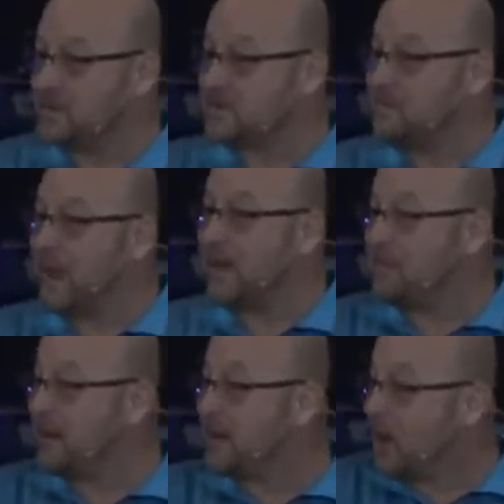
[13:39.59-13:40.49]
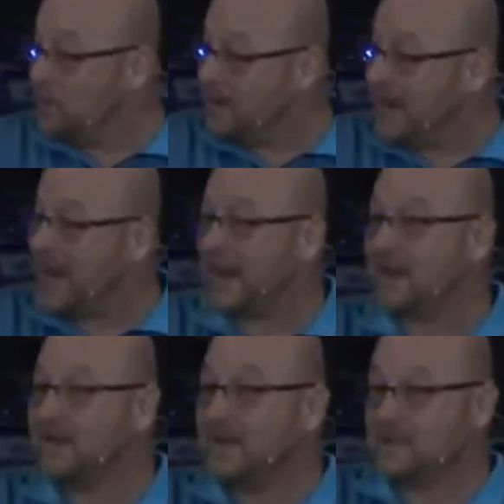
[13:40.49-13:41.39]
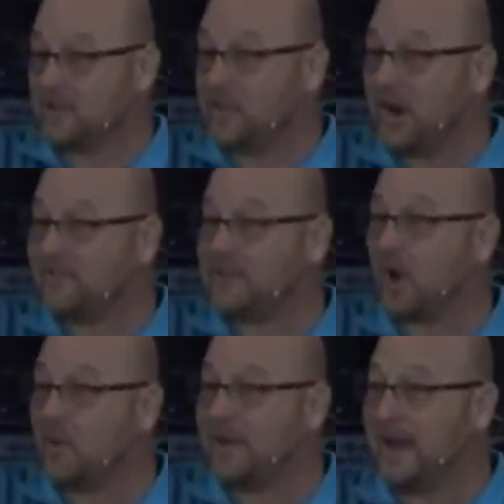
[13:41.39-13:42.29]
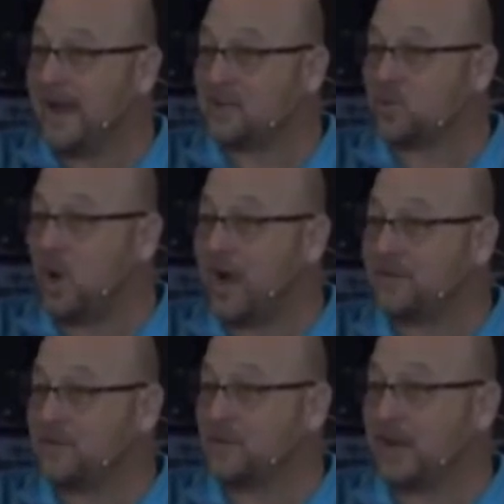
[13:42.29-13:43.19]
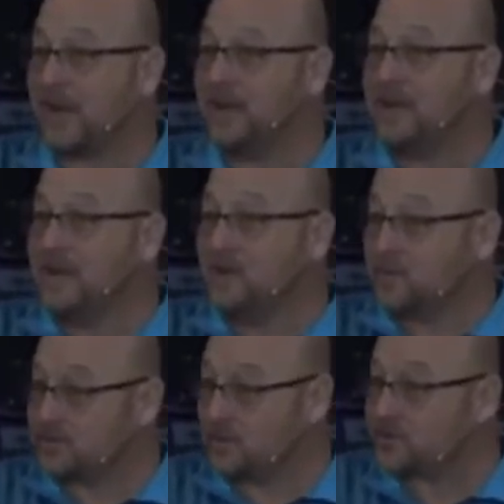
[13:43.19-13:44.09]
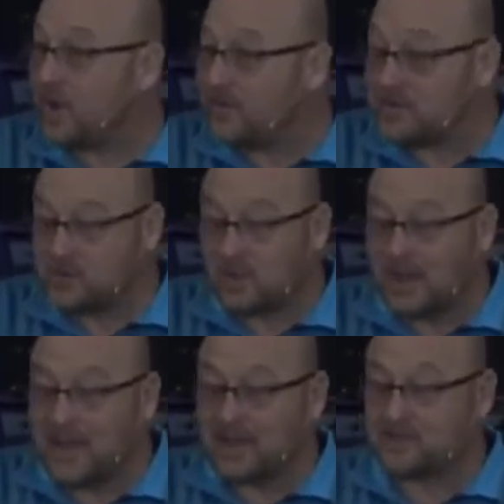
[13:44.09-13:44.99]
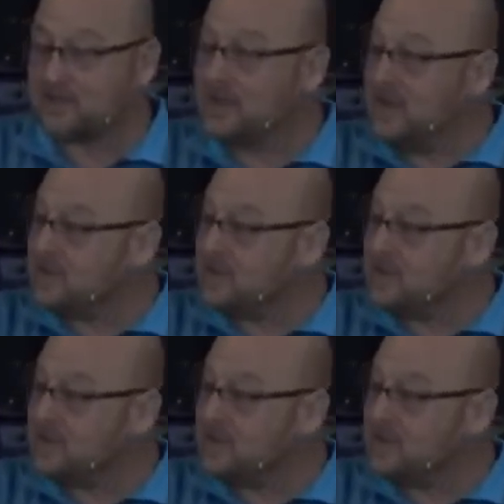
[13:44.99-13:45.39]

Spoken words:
that this might have been Obadiah, the prophet Obadiah's wife, okay, was a servant to Elijah.